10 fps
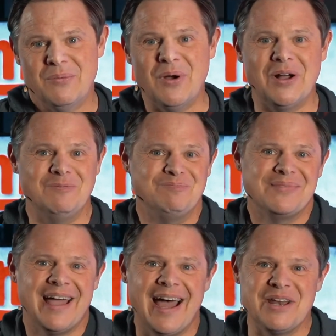Well,
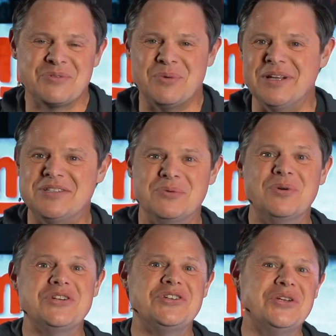I just want to
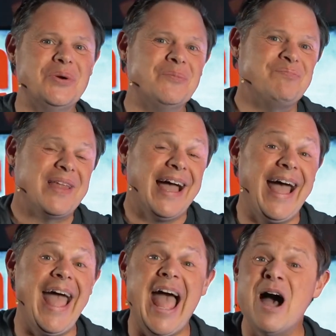wish you a
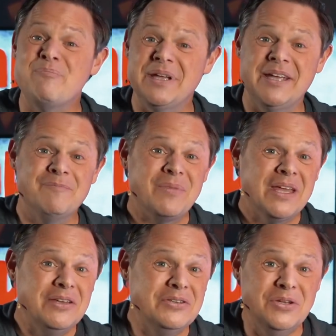happy
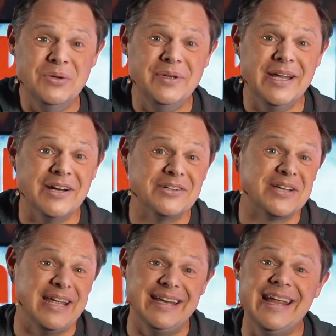New Year's,
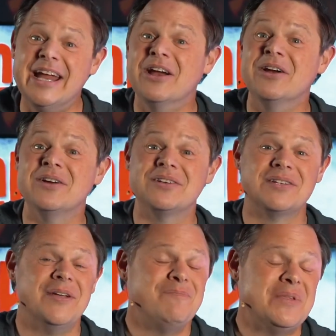and here's
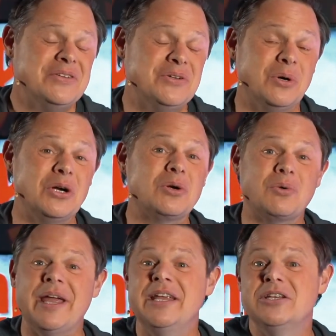to a
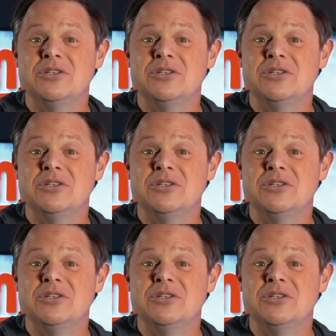great